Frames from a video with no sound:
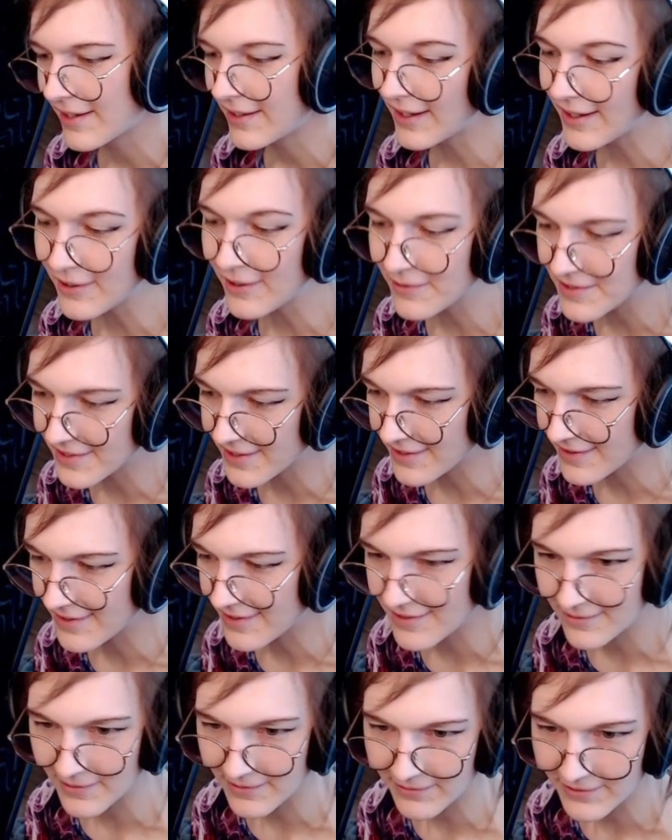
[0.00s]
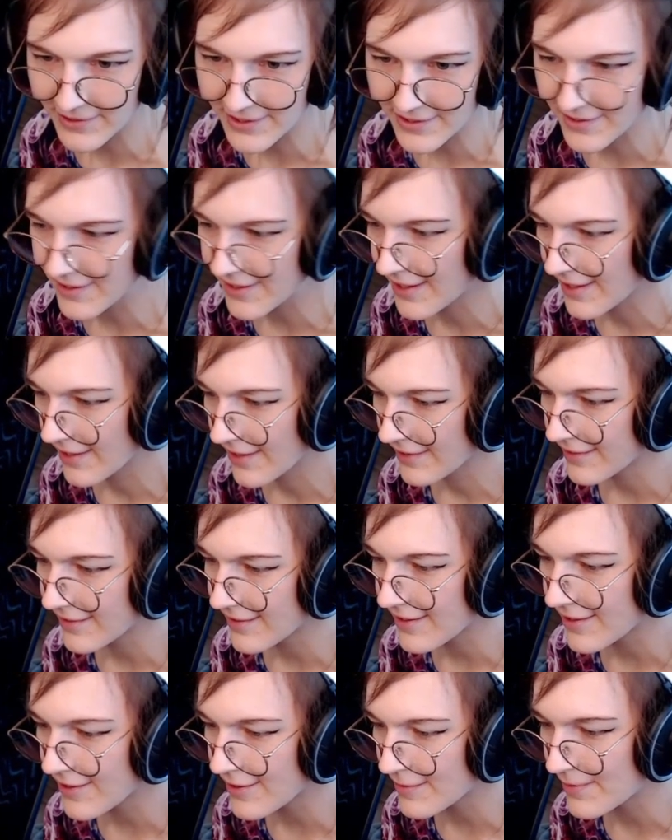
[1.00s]
I always get this one wrong.
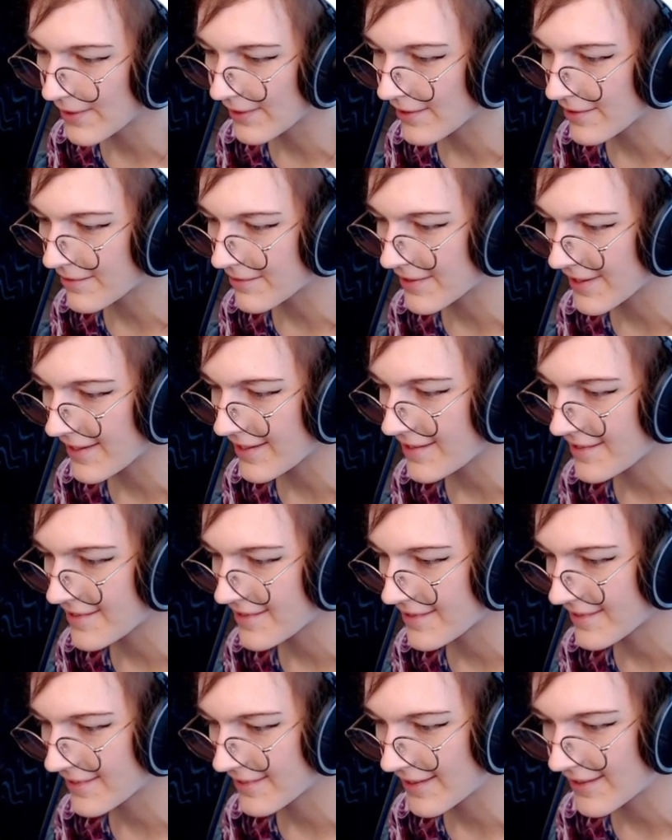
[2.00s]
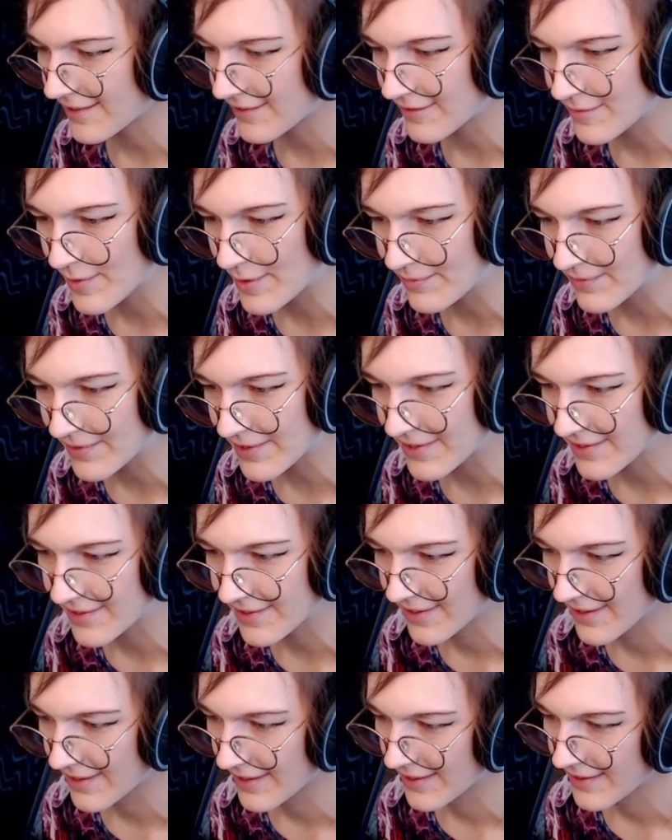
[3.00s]
It could be lowercase. I don't remember.
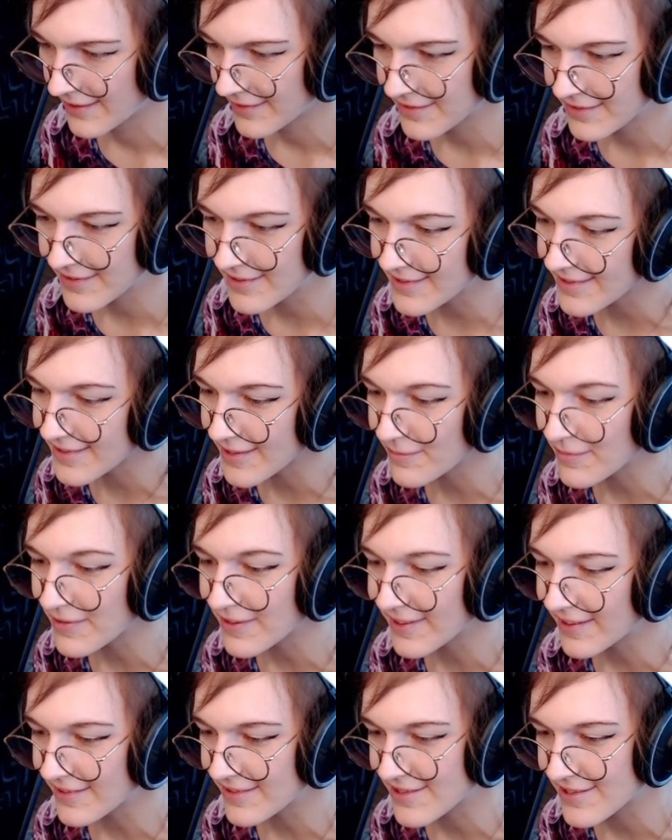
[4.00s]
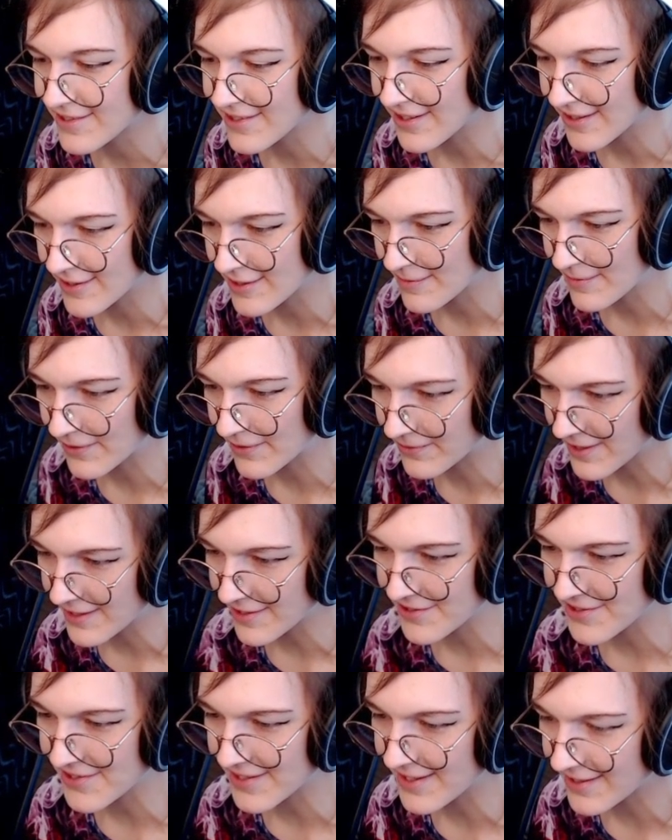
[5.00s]
This is something that sucks about
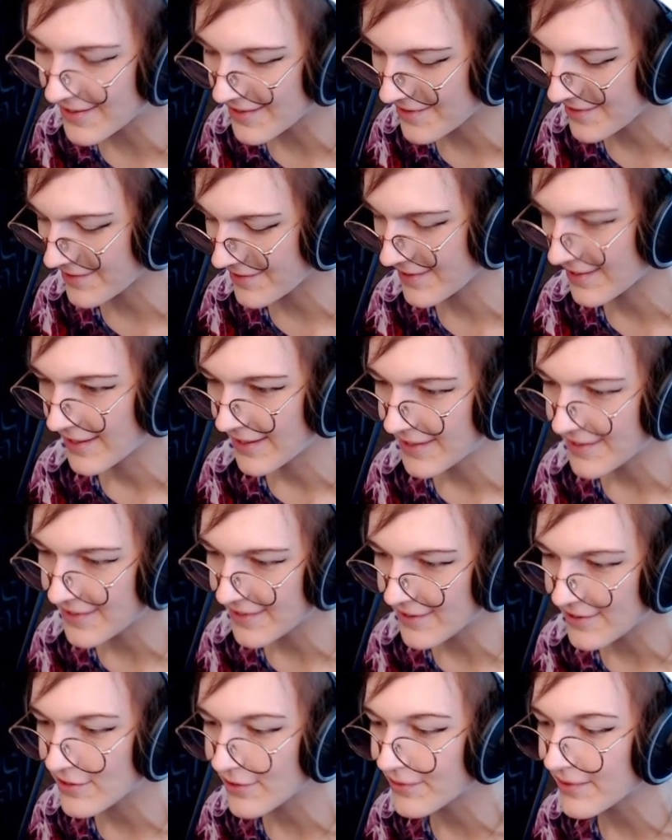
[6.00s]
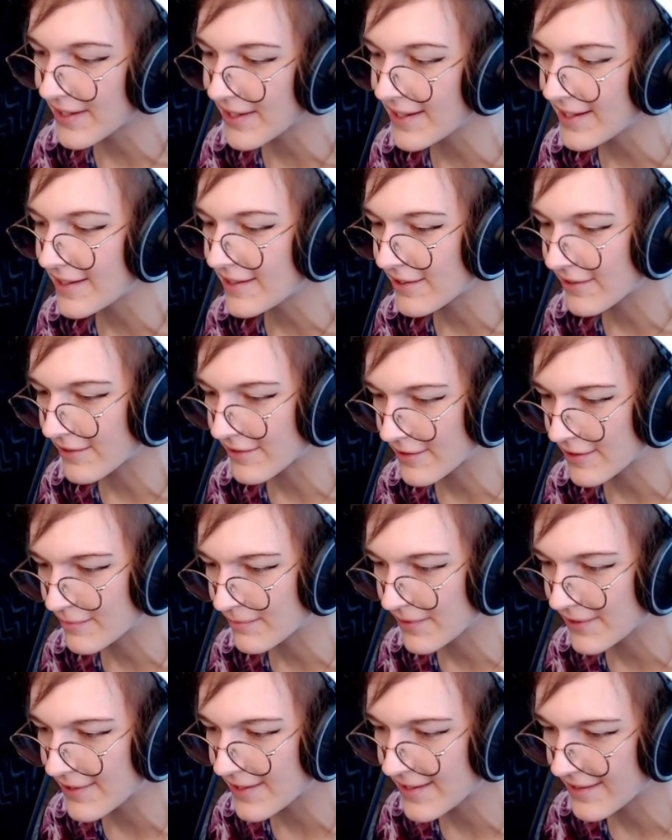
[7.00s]
writing shaders, is that you don't get any
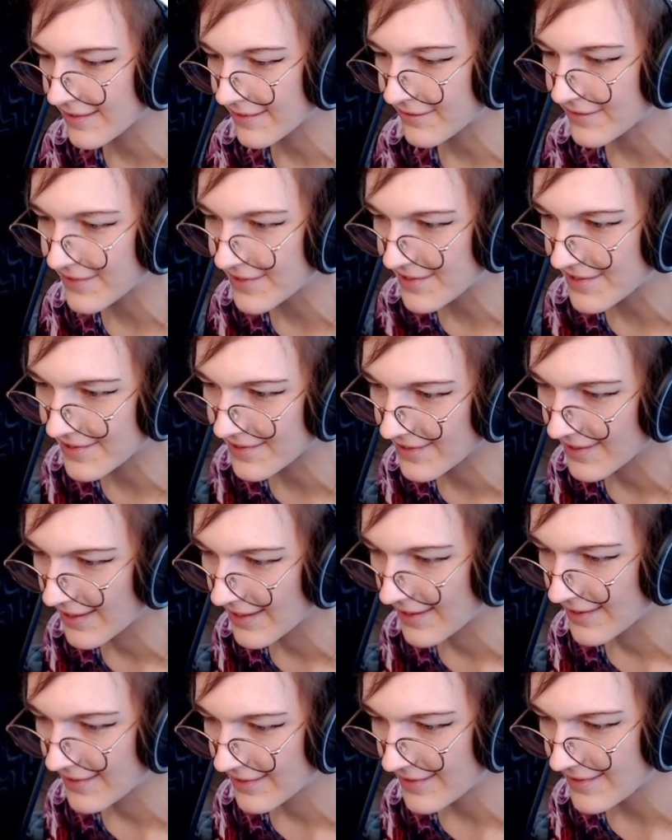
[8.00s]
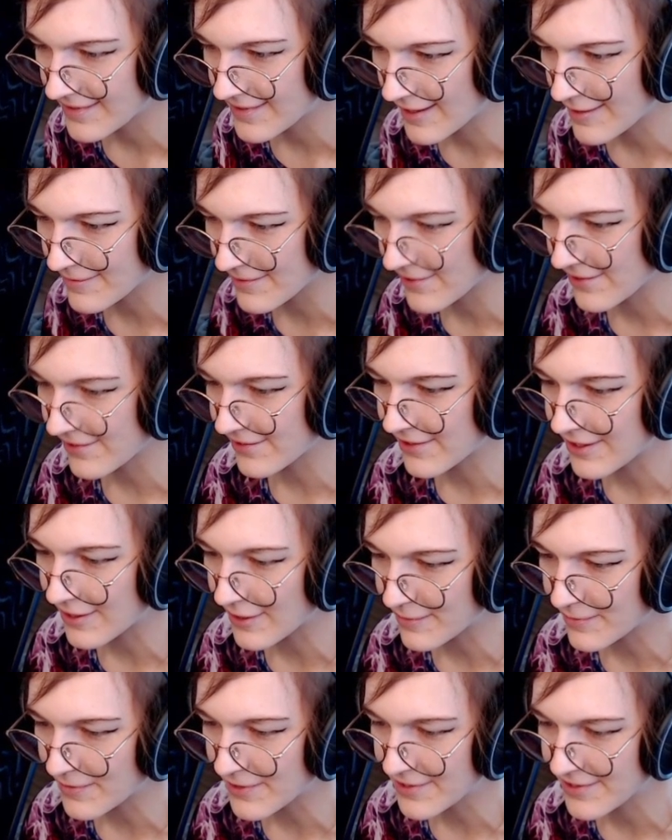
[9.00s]
autocomplete, which is absolutely
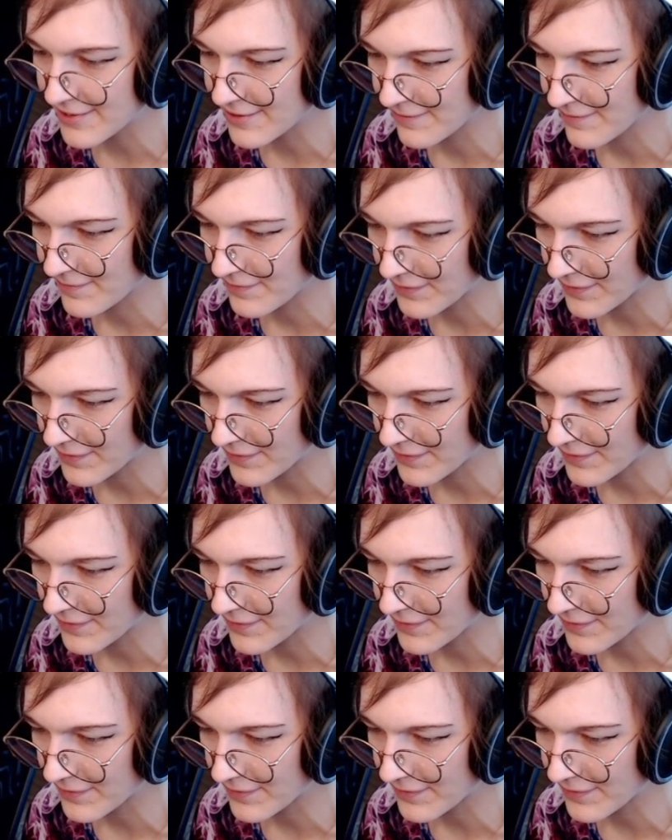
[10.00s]
garbage.